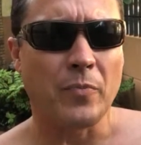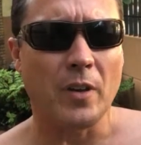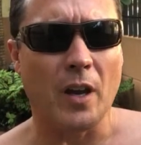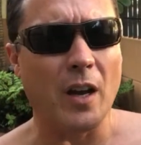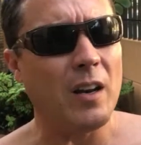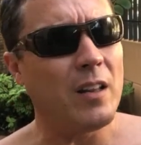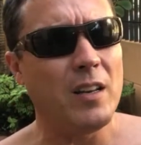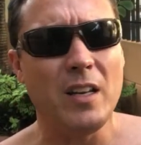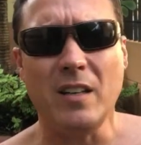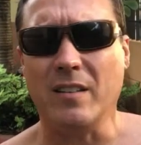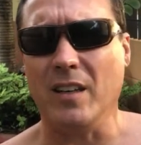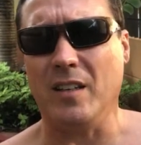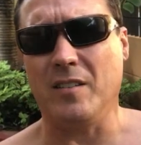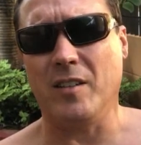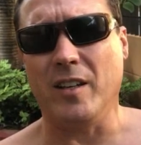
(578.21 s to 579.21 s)
I didn't eat
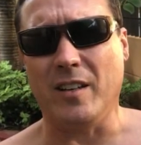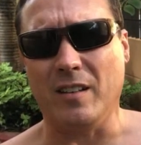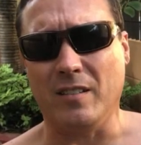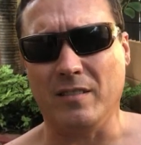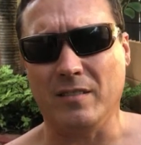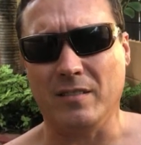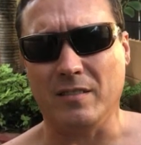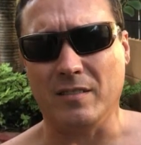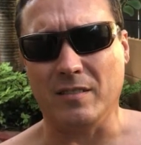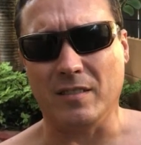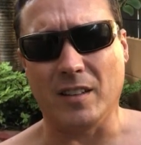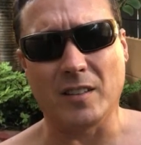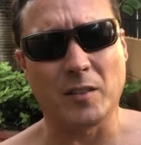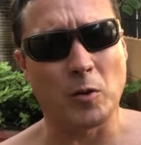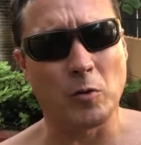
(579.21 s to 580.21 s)
that chicken. And
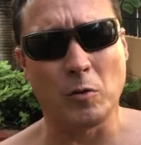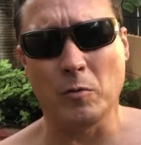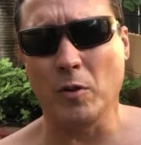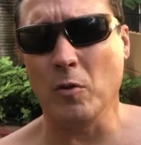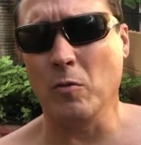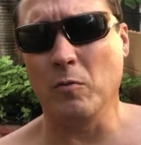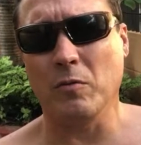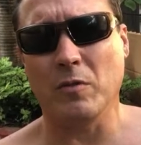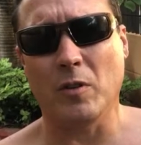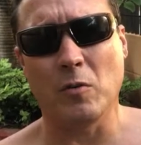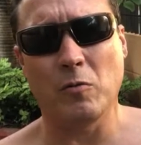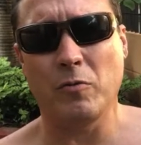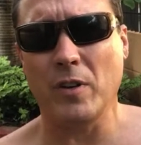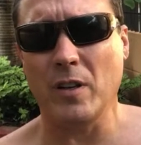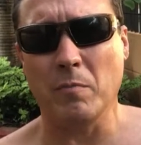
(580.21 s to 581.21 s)
I told them, don't
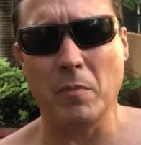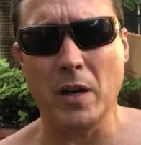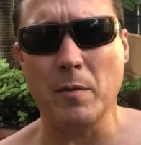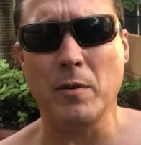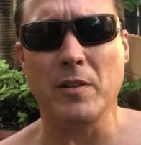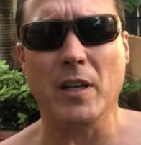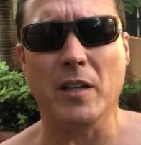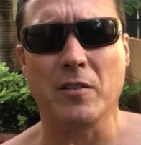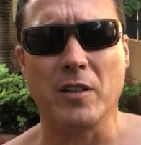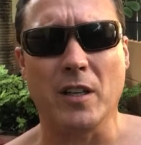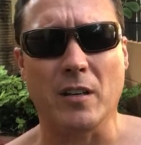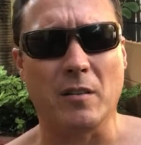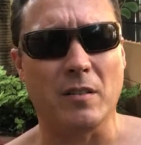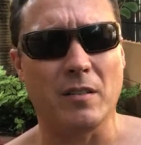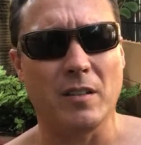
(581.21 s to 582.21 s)
feed the babies that
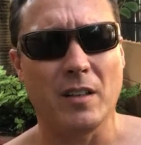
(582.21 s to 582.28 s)
chicken.